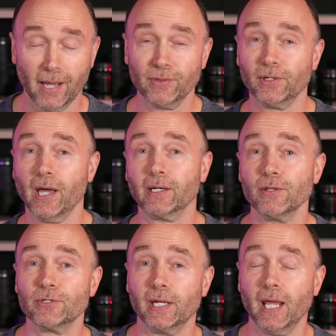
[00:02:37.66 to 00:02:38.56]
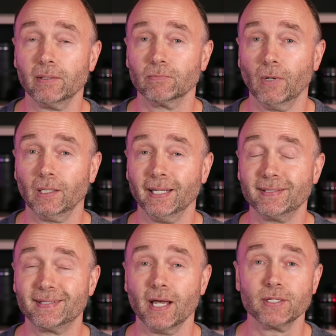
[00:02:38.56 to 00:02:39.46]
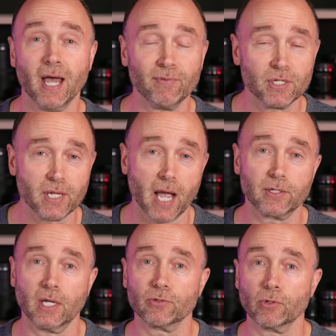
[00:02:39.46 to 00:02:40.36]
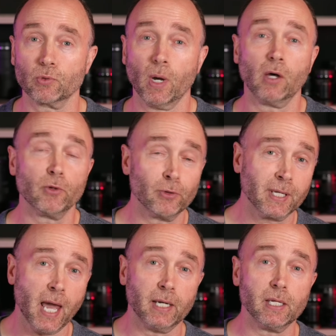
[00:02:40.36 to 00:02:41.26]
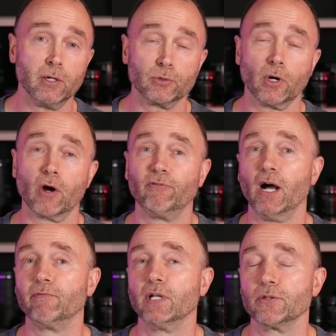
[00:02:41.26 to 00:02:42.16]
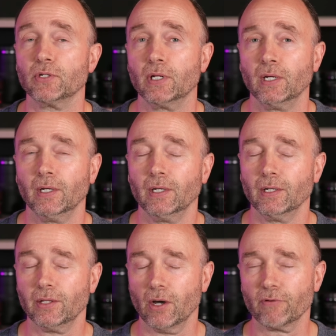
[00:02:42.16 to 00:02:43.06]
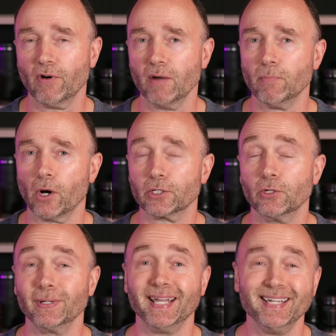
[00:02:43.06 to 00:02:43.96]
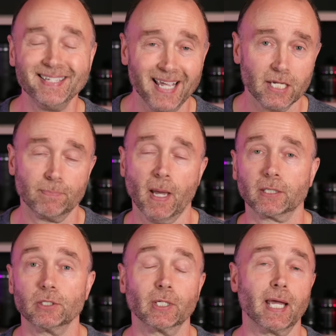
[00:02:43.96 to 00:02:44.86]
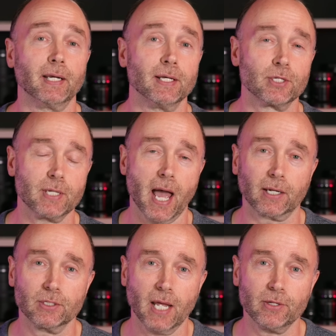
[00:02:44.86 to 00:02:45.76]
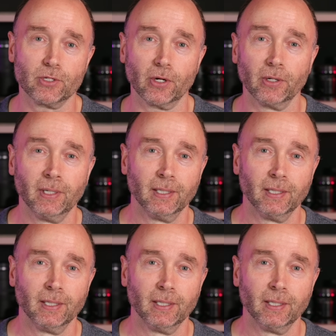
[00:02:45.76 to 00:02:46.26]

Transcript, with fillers: and the Nikon Z8, well, it does have a stack sensor as well, although the Canon EOS R5 doesn't. The R5 Mark II is expected to get a stacked sensor.